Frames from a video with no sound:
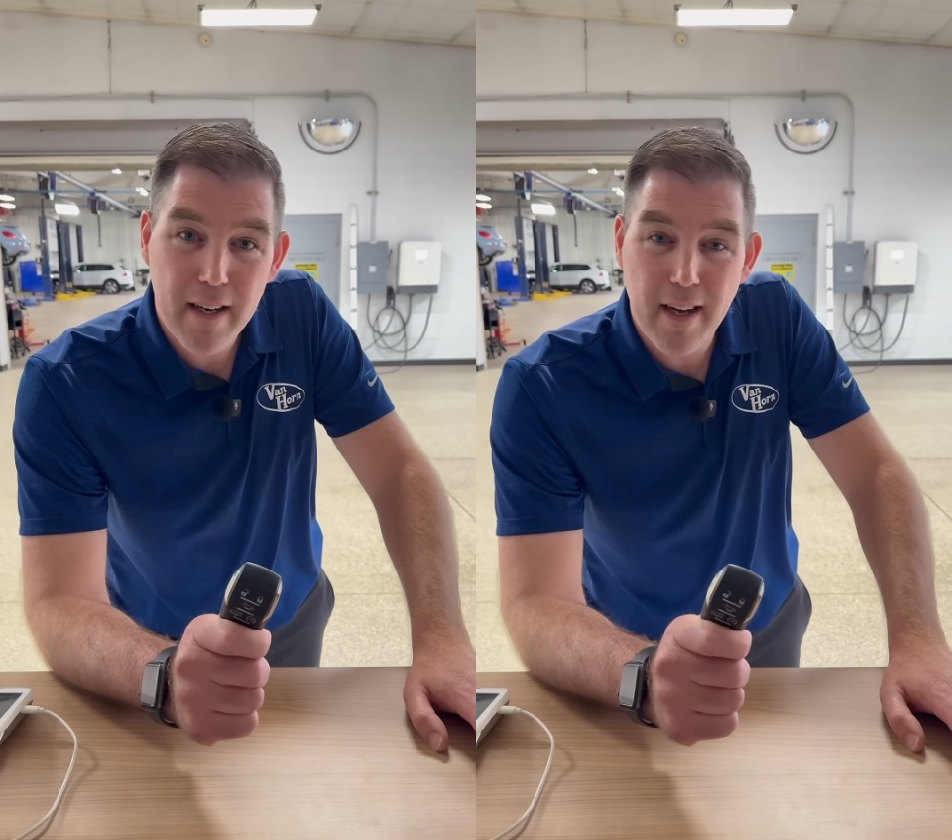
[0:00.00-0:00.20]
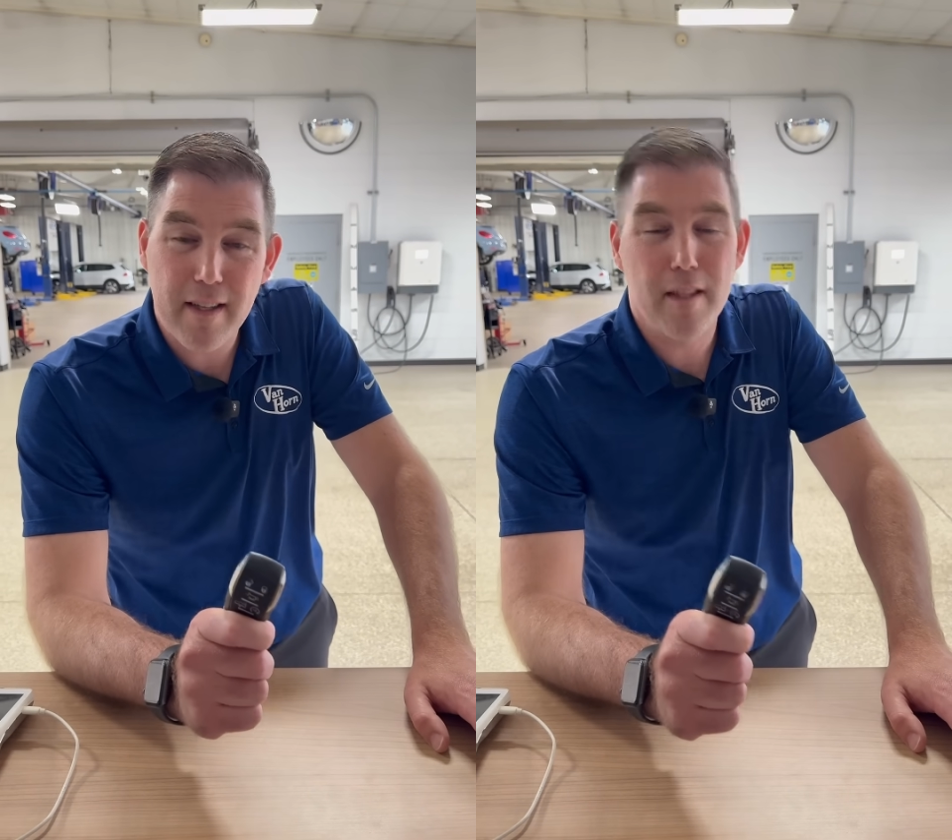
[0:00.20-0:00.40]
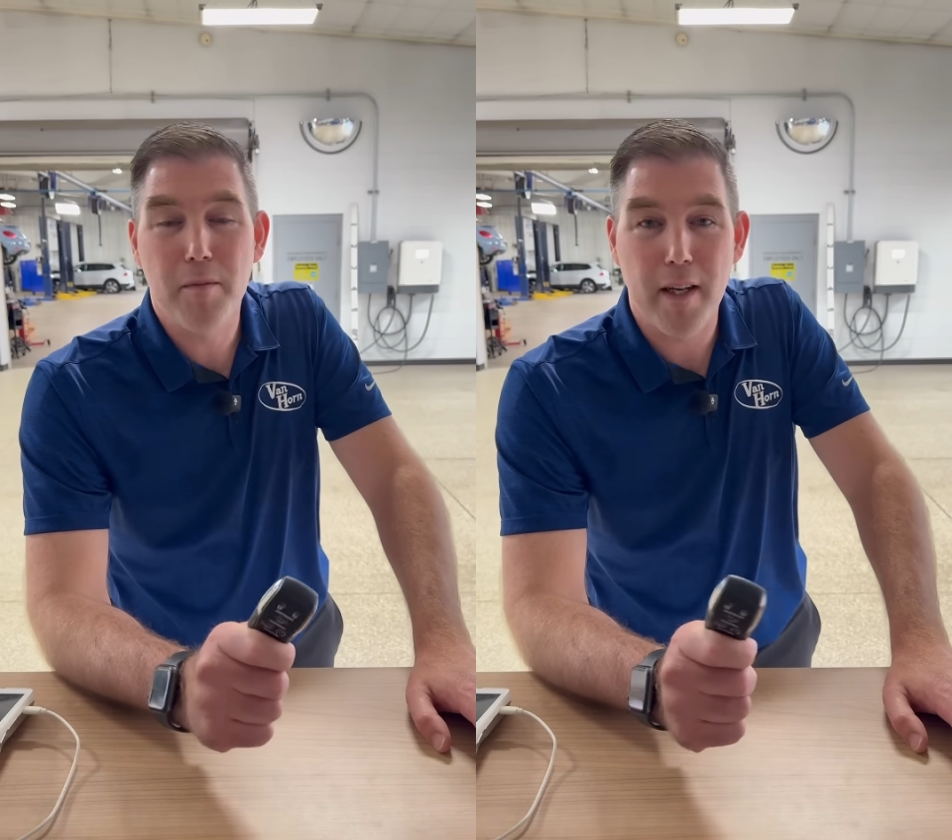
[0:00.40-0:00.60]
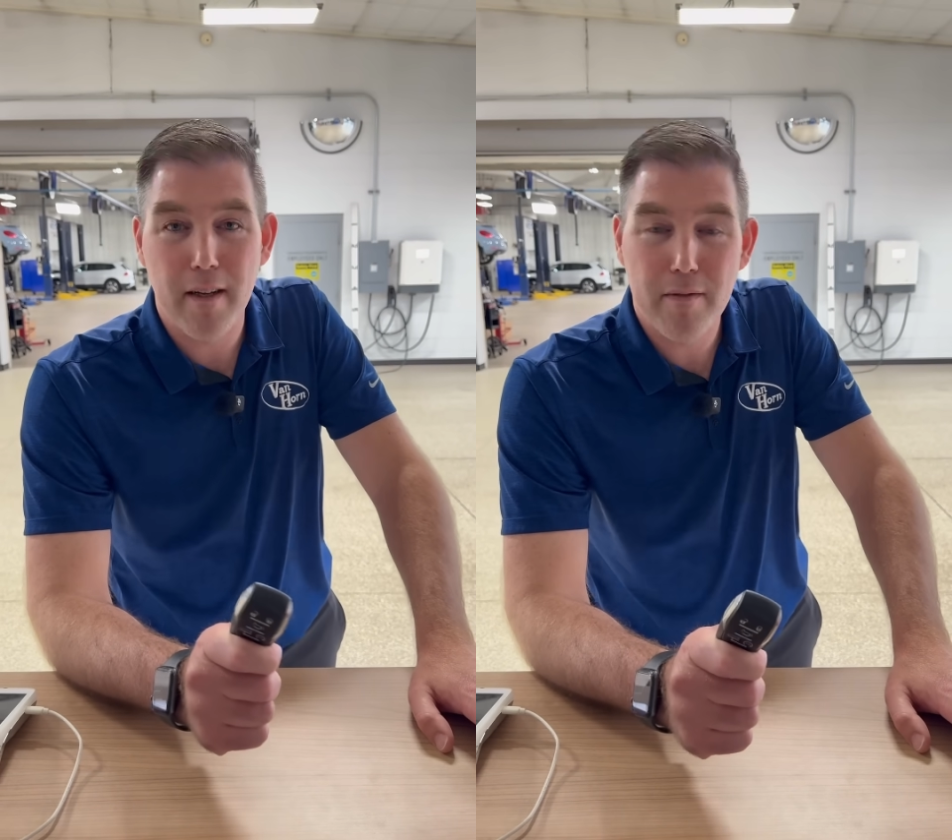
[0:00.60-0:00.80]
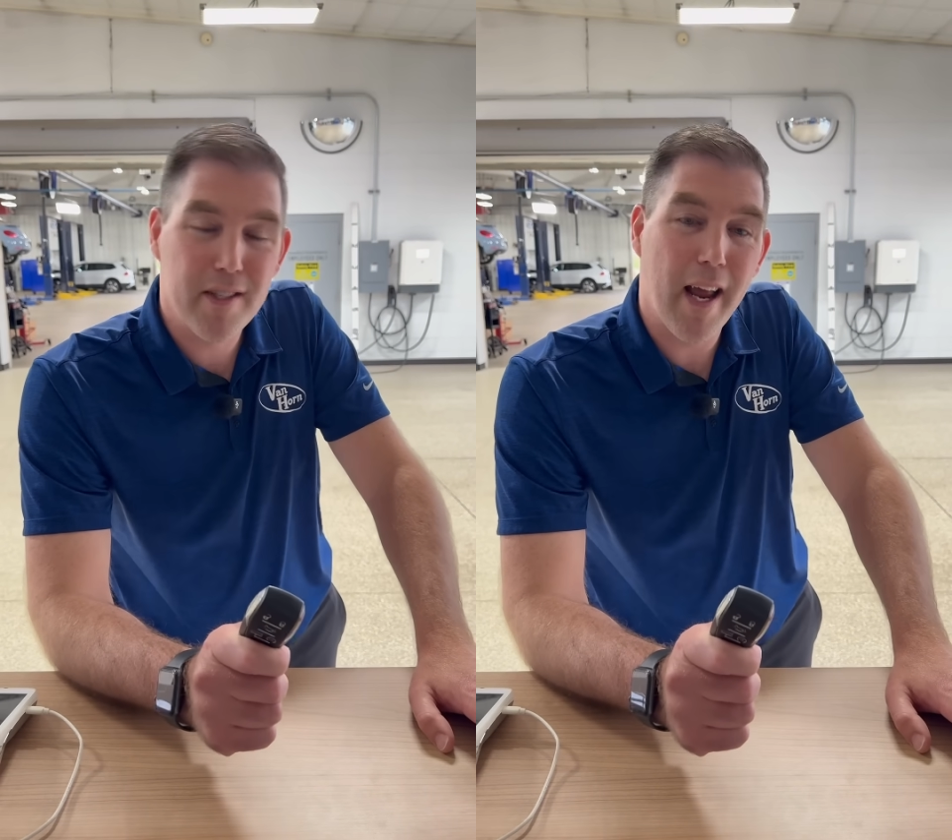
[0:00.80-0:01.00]
Kind of seems like
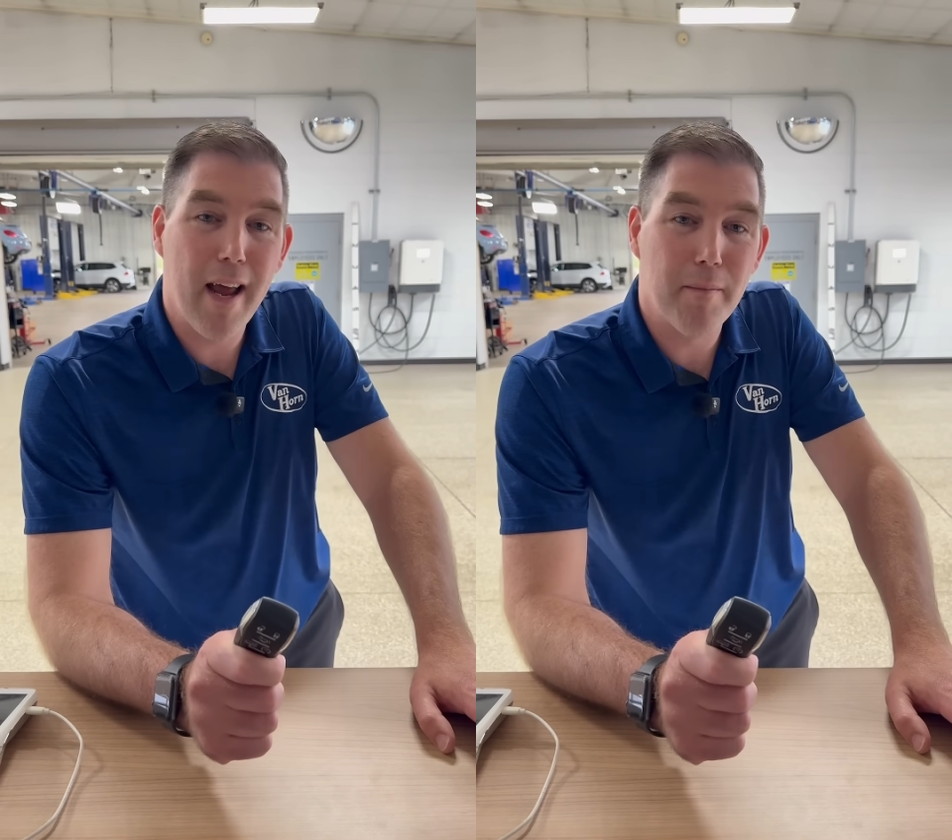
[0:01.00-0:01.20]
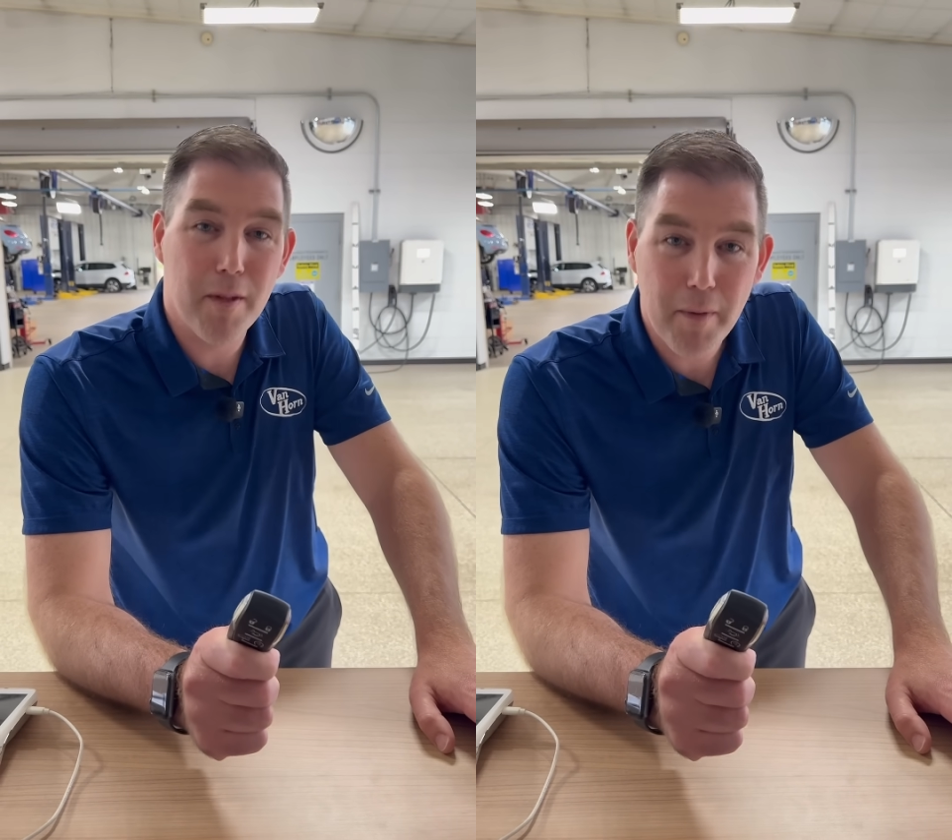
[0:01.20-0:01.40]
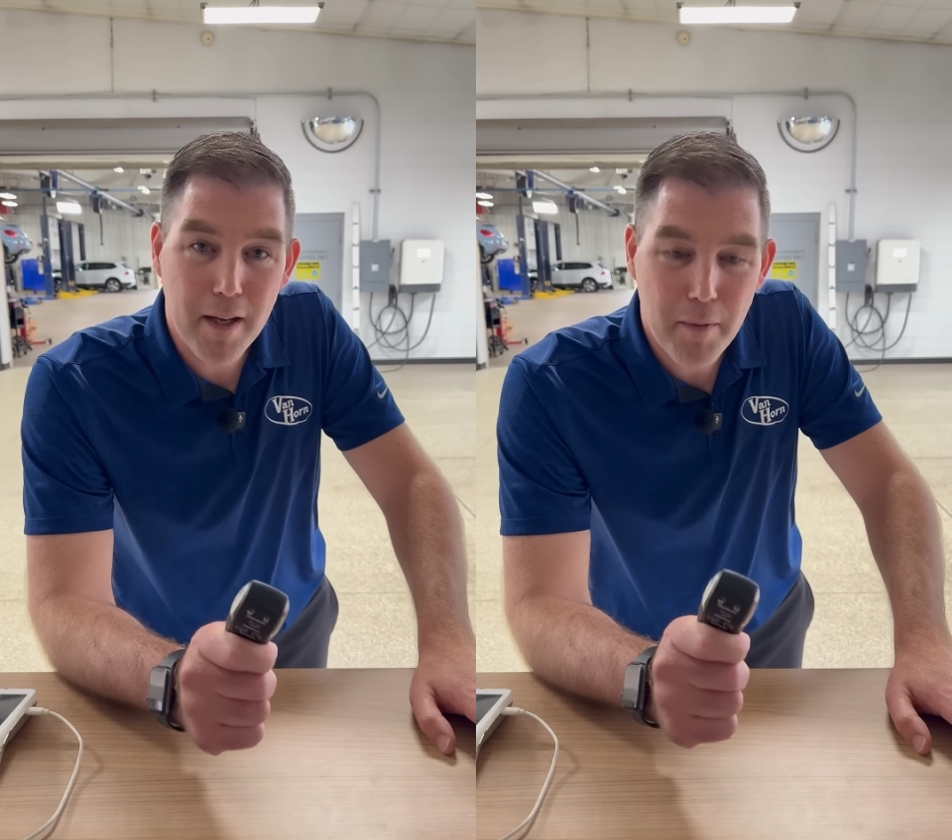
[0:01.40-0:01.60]
a scam to me,